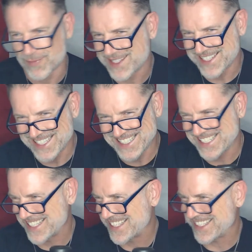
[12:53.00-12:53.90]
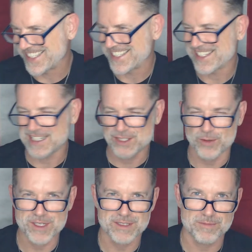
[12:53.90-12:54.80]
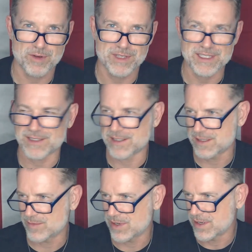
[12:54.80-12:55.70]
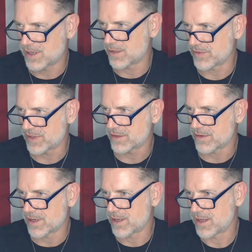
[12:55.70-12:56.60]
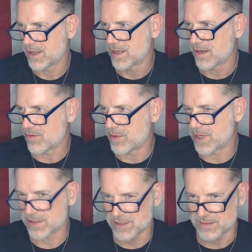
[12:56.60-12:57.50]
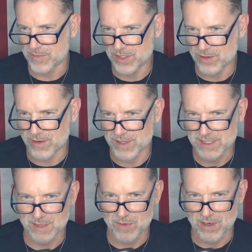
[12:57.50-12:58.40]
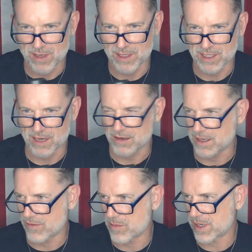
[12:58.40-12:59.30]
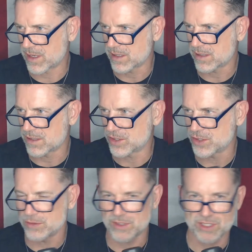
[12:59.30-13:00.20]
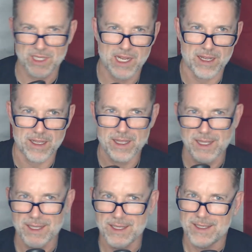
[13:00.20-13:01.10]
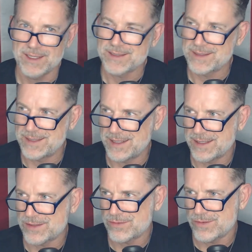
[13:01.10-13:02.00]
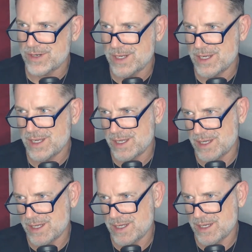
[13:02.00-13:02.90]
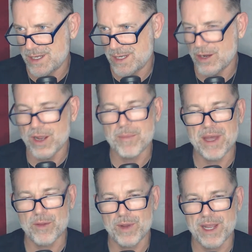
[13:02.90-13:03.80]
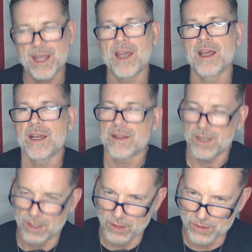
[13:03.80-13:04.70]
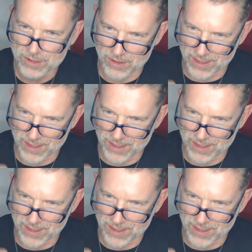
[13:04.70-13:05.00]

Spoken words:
Yeah, because Tori's birthday is in December, and he'll be 53. Everybody else is be turning this summer, like Eric and everybody, in June and July. That's right. Oh, and by the way, the O's are in